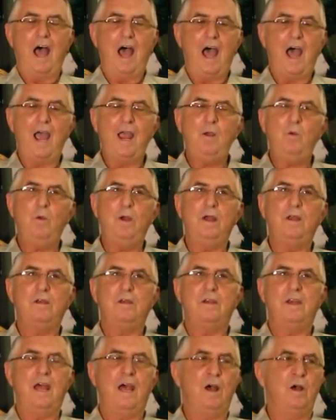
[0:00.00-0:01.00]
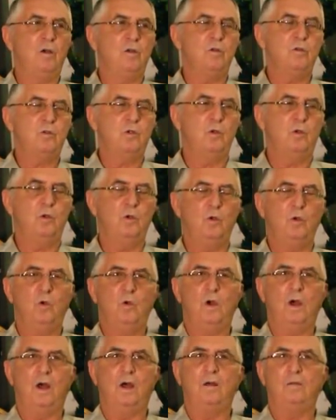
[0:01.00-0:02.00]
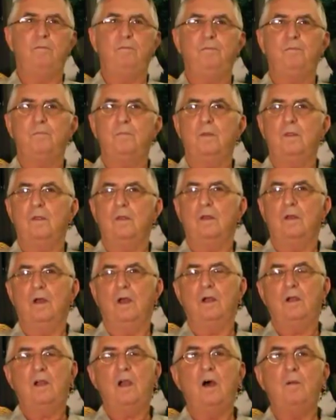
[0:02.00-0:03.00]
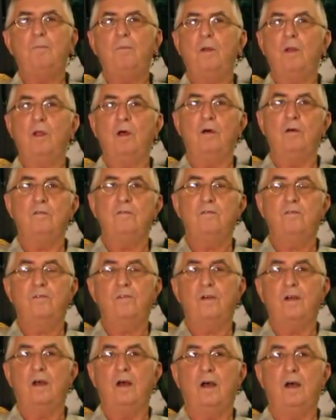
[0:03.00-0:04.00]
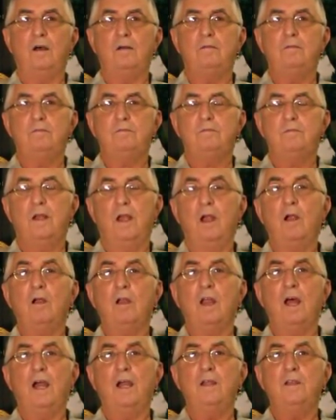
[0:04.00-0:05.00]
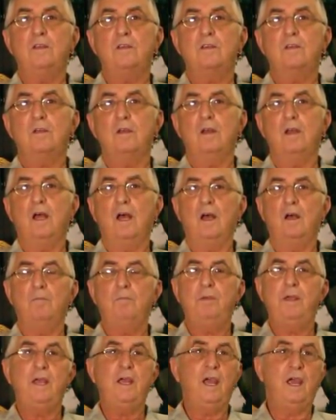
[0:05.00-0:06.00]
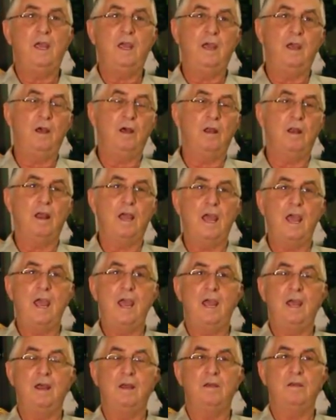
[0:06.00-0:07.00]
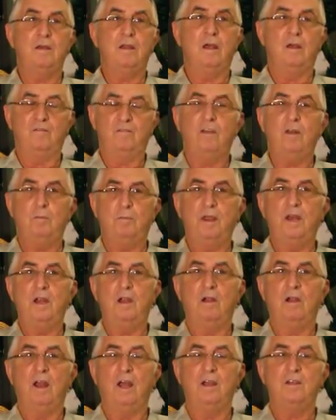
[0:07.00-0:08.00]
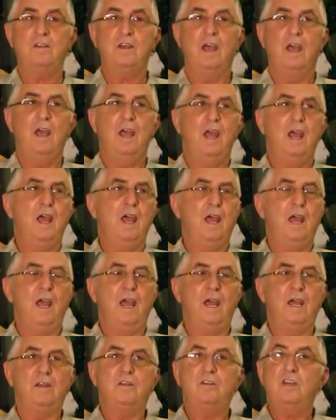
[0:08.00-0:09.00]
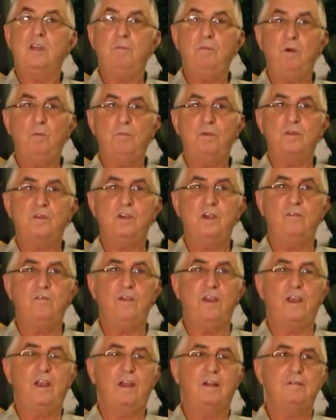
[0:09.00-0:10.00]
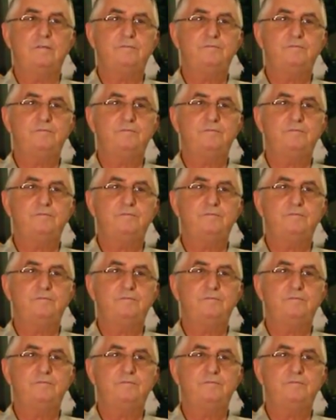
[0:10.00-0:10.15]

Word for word: I went down to uh, a couple of uh, airlines, uh, PAL and uh, Philippine Airlines, and Cebu Pacific.